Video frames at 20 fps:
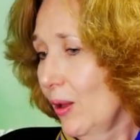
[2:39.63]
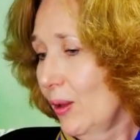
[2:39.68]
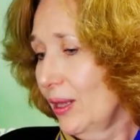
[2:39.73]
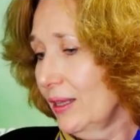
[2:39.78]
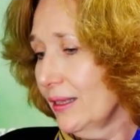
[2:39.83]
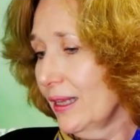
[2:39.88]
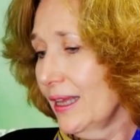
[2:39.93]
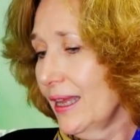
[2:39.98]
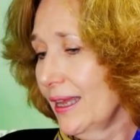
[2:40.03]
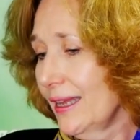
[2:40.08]

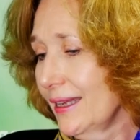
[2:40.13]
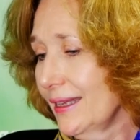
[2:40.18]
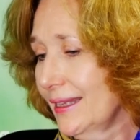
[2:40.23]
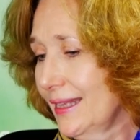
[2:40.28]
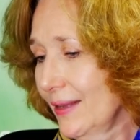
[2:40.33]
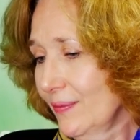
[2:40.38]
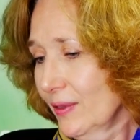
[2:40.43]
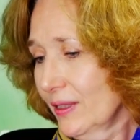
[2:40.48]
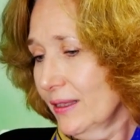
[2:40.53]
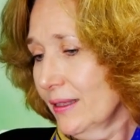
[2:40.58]
Well,
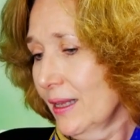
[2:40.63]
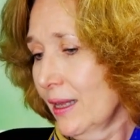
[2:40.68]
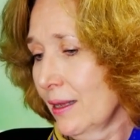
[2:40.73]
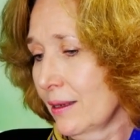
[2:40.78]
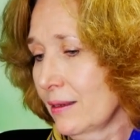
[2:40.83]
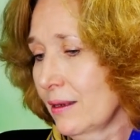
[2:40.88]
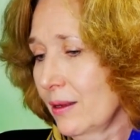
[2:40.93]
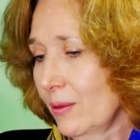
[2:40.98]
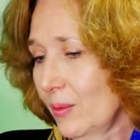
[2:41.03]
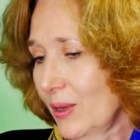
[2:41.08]
given
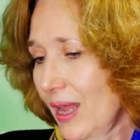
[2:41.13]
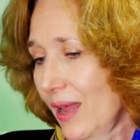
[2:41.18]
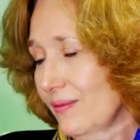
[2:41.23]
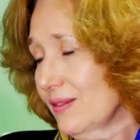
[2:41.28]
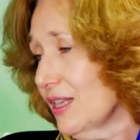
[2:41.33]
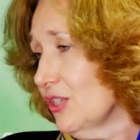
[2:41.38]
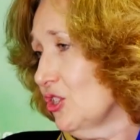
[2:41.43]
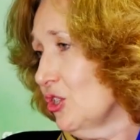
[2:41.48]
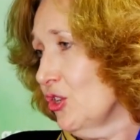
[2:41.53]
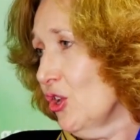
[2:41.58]
that we
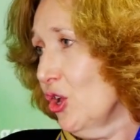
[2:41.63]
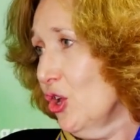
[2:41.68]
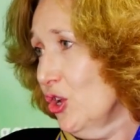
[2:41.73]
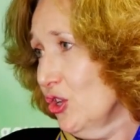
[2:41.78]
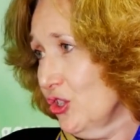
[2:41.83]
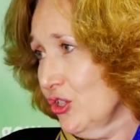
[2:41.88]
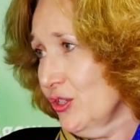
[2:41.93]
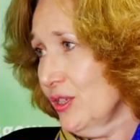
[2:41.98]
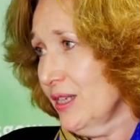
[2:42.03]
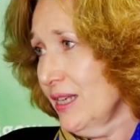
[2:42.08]
have such an
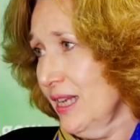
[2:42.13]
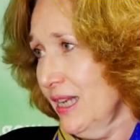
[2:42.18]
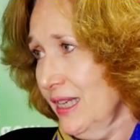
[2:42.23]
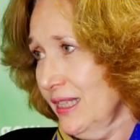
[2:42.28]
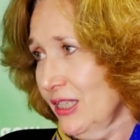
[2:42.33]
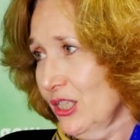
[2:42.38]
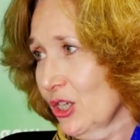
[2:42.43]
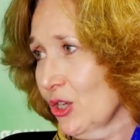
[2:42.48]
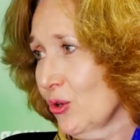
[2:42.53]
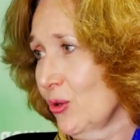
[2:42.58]
urgent
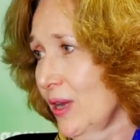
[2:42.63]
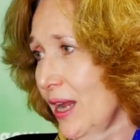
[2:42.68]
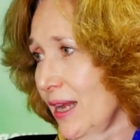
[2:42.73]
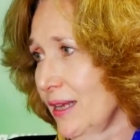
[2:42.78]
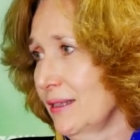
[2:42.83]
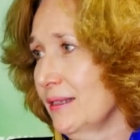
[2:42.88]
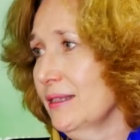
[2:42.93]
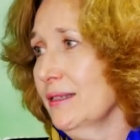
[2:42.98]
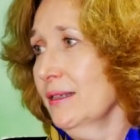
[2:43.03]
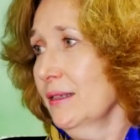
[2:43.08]
need to
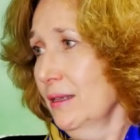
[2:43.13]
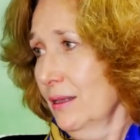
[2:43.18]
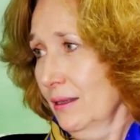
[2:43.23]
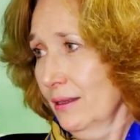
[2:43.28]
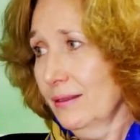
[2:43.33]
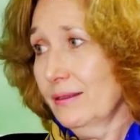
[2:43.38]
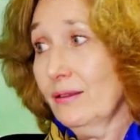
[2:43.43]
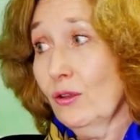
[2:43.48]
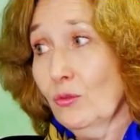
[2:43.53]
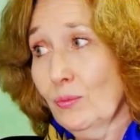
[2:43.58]
create
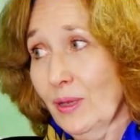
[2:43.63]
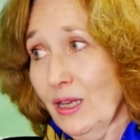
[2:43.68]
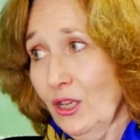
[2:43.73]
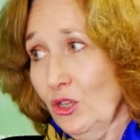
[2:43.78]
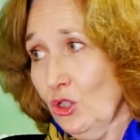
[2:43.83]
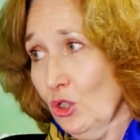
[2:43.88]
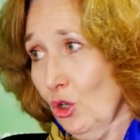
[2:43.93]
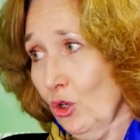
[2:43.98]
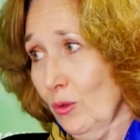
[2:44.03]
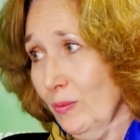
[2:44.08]
so
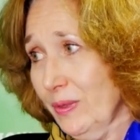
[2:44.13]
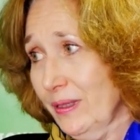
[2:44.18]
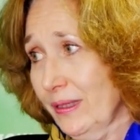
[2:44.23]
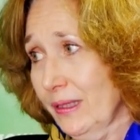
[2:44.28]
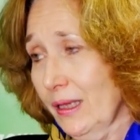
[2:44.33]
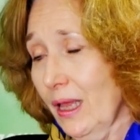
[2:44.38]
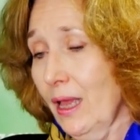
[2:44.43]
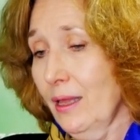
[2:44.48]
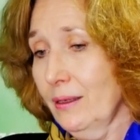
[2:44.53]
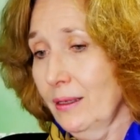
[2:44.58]
many
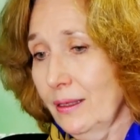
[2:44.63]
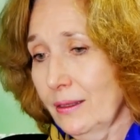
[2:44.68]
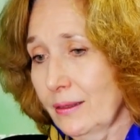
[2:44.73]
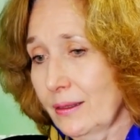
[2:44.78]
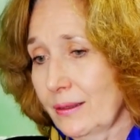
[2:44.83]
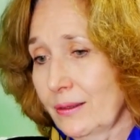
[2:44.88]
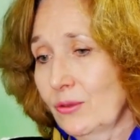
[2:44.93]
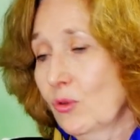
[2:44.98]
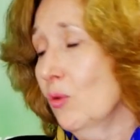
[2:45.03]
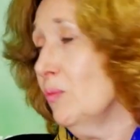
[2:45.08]
jobs, and
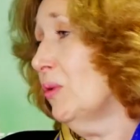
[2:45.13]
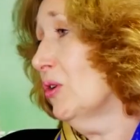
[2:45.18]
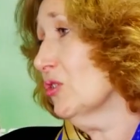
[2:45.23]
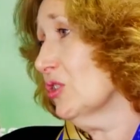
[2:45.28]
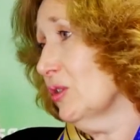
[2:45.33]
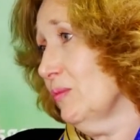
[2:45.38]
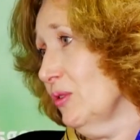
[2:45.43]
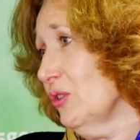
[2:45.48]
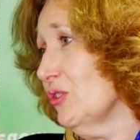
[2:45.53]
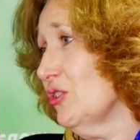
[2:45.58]
it's not
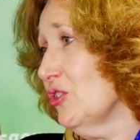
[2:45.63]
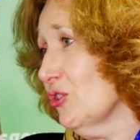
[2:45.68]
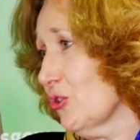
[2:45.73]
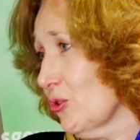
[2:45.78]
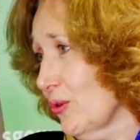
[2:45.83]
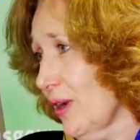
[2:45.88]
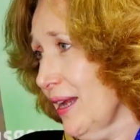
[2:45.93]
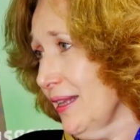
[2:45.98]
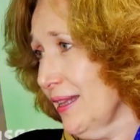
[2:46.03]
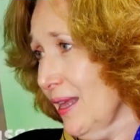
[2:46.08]
possible to
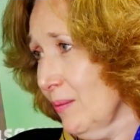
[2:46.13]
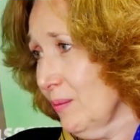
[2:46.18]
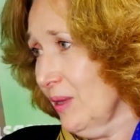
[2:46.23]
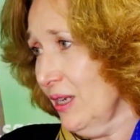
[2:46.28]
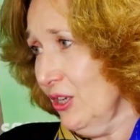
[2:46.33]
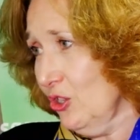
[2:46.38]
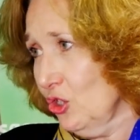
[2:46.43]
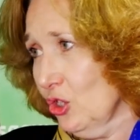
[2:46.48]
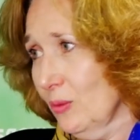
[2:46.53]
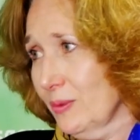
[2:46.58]
create that
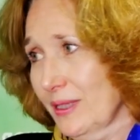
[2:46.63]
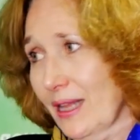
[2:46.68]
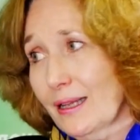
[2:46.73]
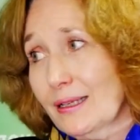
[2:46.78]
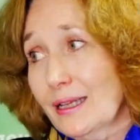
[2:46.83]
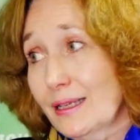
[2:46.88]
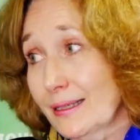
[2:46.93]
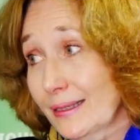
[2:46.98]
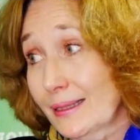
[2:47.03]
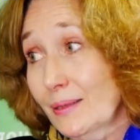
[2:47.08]
many jobs,
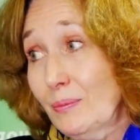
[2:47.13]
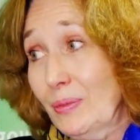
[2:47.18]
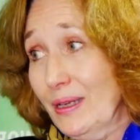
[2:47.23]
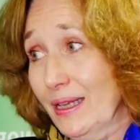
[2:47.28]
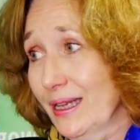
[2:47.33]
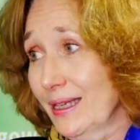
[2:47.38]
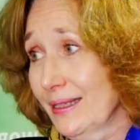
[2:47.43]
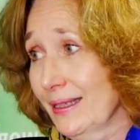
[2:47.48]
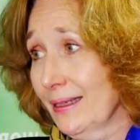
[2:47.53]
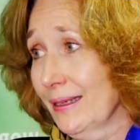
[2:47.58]
that
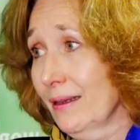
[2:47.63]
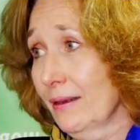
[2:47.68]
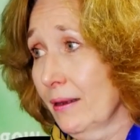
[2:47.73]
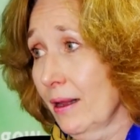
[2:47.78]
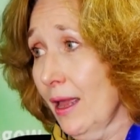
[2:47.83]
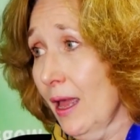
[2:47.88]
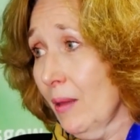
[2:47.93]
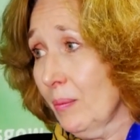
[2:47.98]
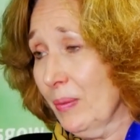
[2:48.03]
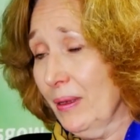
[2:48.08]
simply isn't going
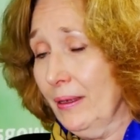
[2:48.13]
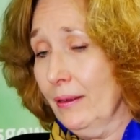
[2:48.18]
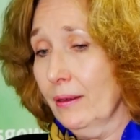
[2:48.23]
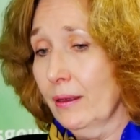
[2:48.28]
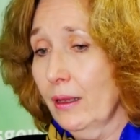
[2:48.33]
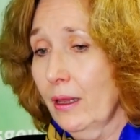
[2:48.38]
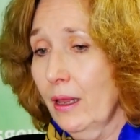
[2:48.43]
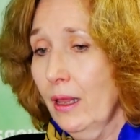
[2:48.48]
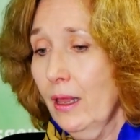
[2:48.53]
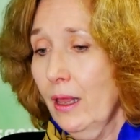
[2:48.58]
to happen.
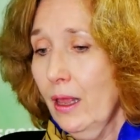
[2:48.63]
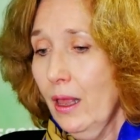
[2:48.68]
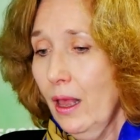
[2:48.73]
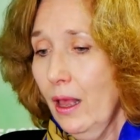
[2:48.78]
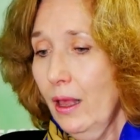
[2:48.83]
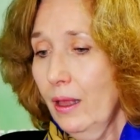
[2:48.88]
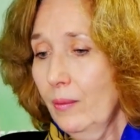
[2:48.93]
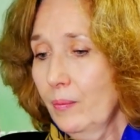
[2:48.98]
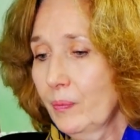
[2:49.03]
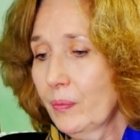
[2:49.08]

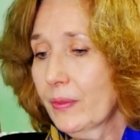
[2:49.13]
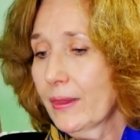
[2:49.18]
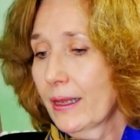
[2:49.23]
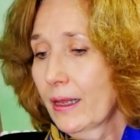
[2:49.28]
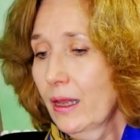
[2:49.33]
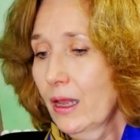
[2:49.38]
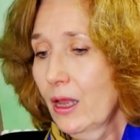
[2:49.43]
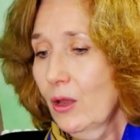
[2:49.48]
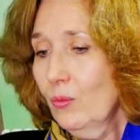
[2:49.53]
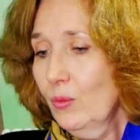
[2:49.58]

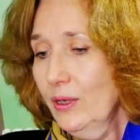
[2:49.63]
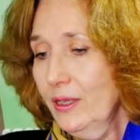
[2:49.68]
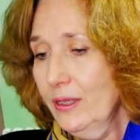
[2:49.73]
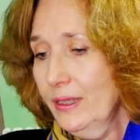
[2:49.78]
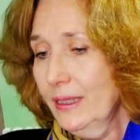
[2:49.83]
We